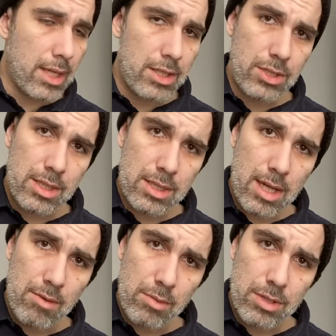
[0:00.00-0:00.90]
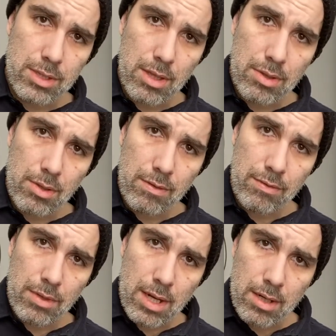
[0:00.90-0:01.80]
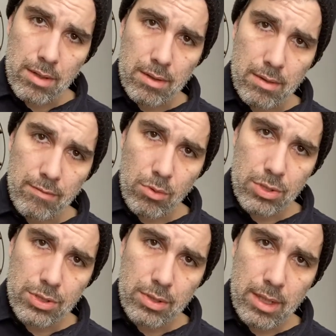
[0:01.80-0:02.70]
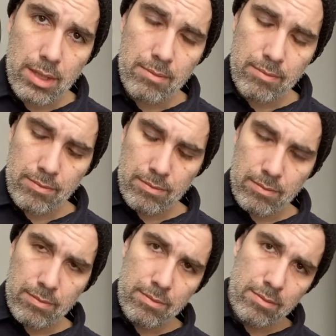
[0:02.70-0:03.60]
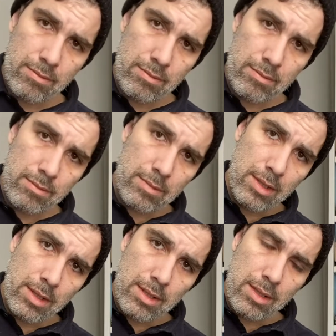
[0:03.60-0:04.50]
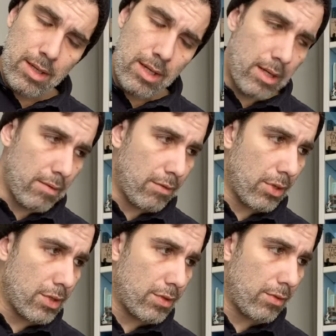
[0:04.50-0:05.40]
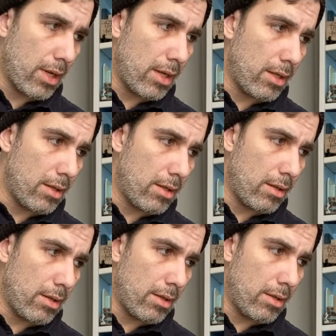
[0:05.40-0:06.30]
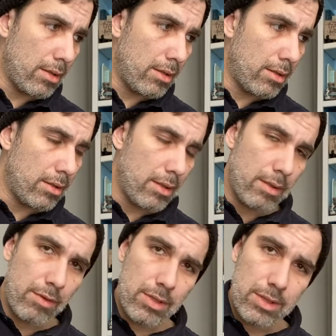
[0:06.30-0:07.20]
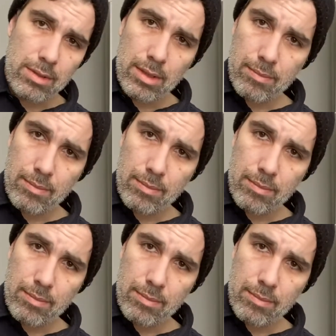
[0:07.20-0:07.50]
G7, which is the 3rd fret on the 4th string, and the 1st fret on the 1st string.